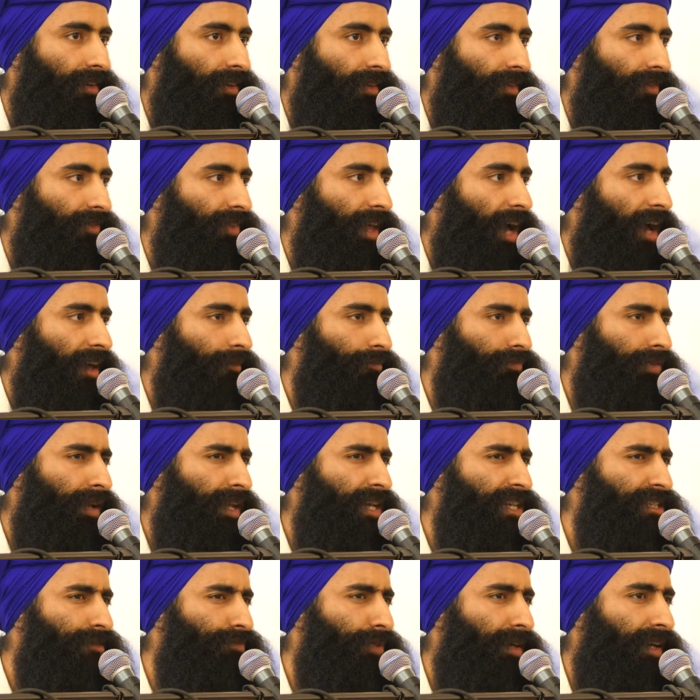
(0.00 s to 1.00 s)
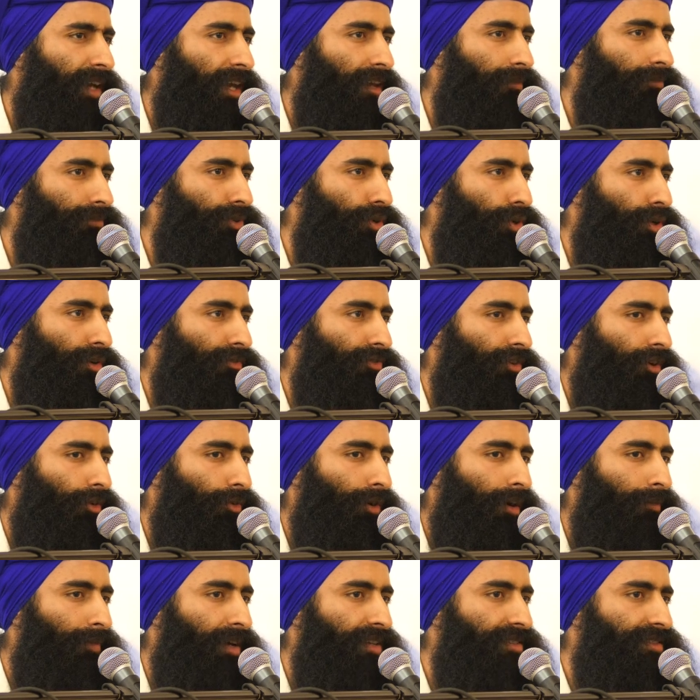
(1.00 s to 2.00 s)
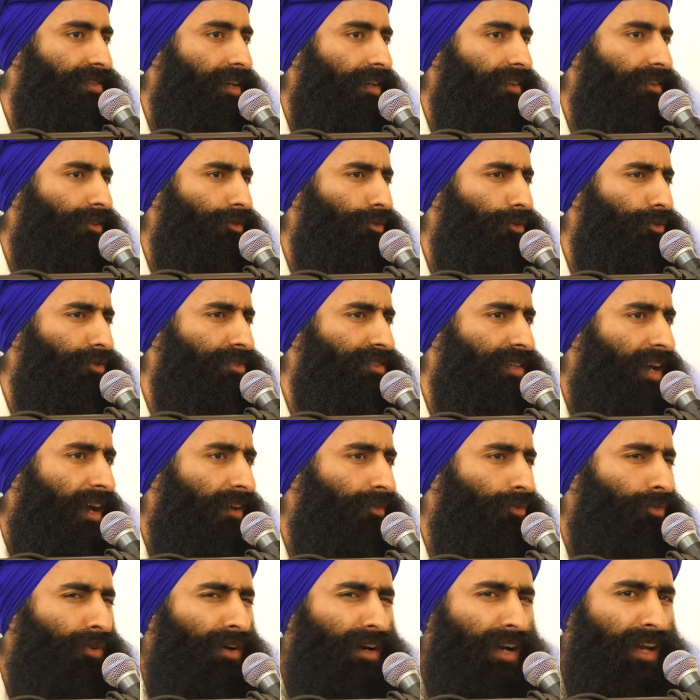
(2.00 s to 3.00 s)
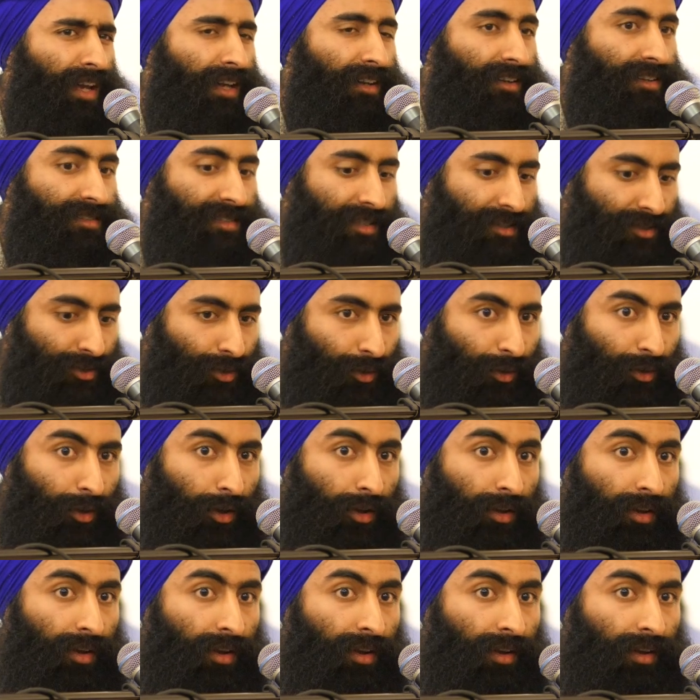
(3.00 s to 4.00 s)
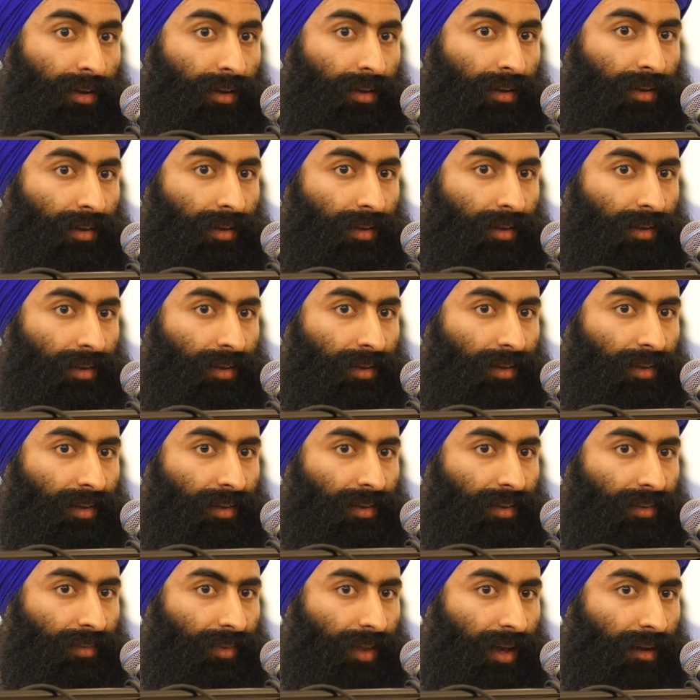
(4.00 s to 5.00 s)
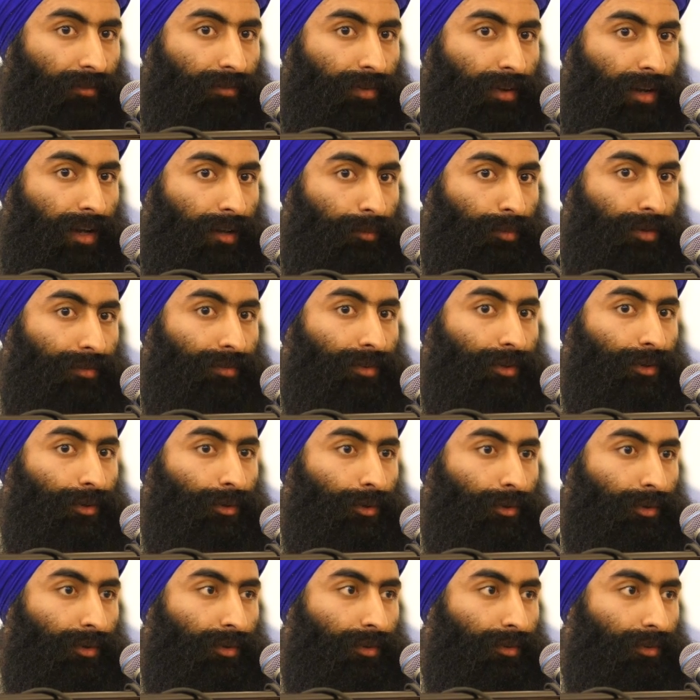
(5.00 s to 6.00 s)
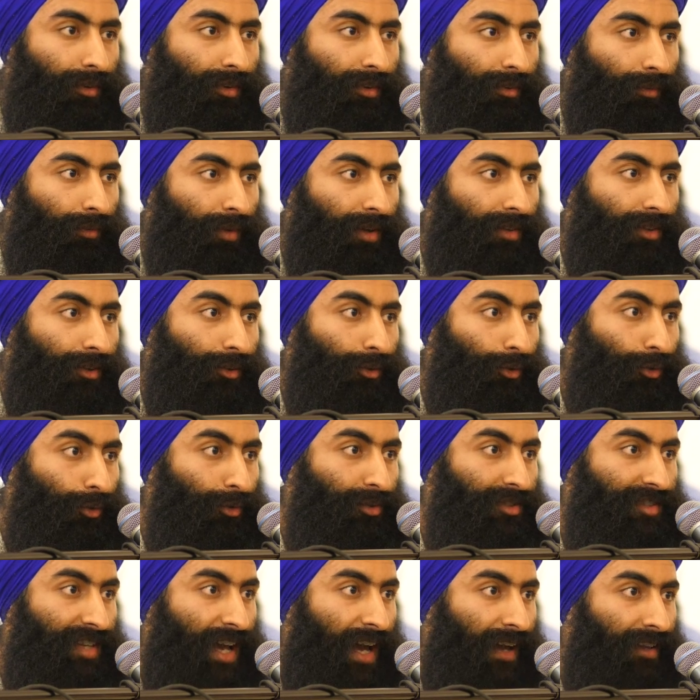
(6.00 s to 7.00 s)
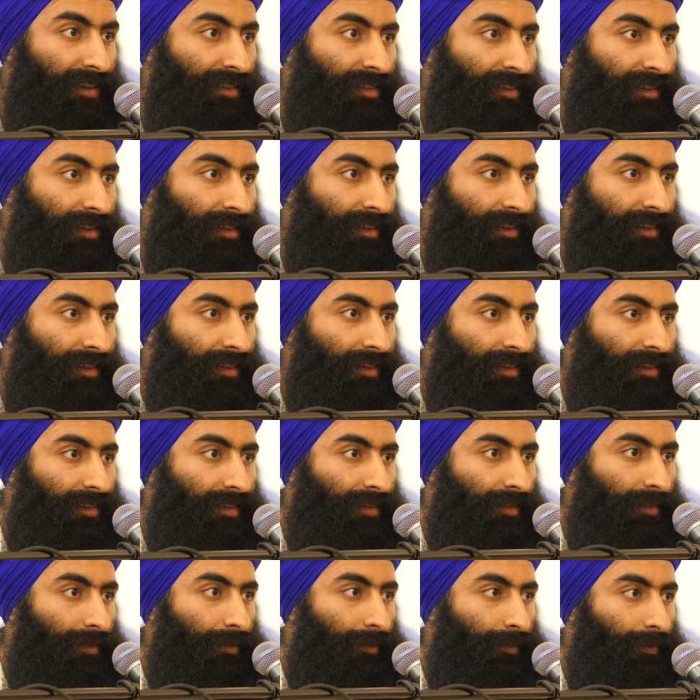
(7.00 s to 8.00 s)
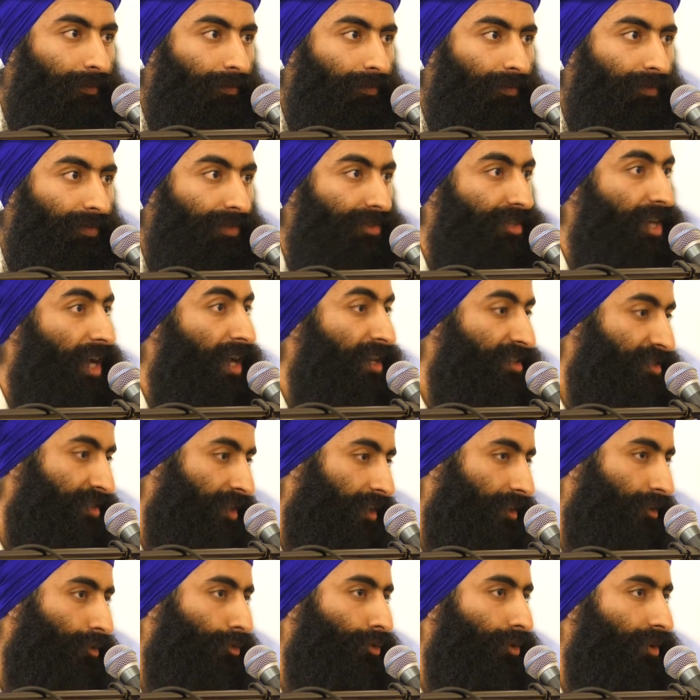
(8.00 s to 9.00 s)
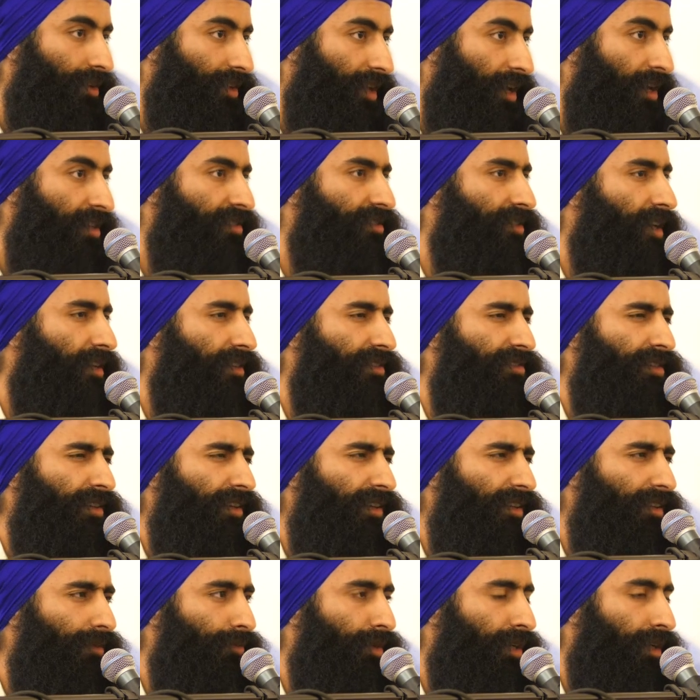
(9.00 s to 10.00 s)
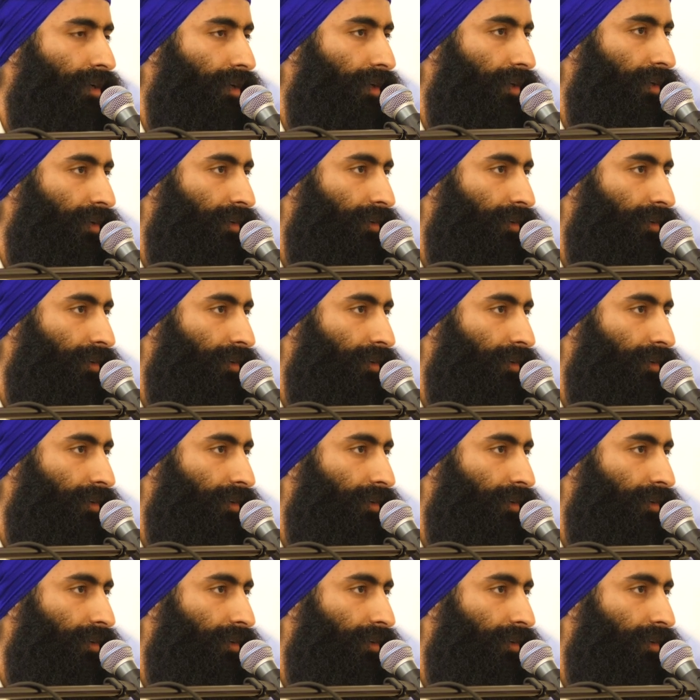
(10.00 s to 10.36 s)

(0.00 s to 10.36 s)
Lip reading: That place became beautiful where my Satguru sat. Why? Because it took on that vibe of the Guru. Where the Guru sat. Jeh Satguru teh sat sangat banai.